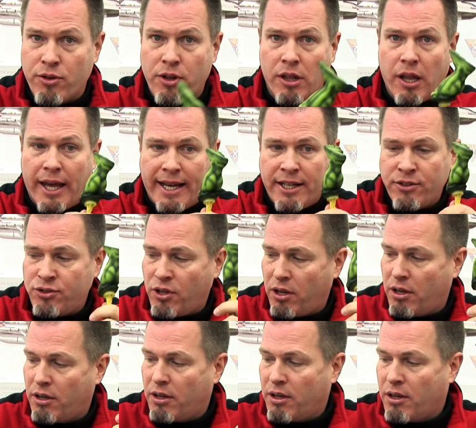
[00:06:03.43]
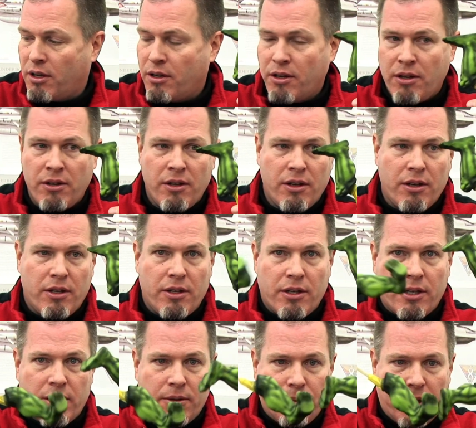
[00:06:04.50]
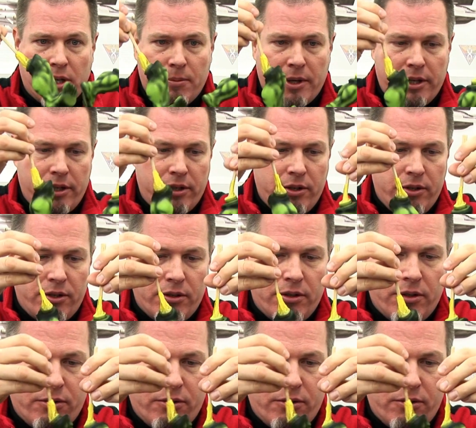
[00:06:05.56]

are the legs. Got them on here. You can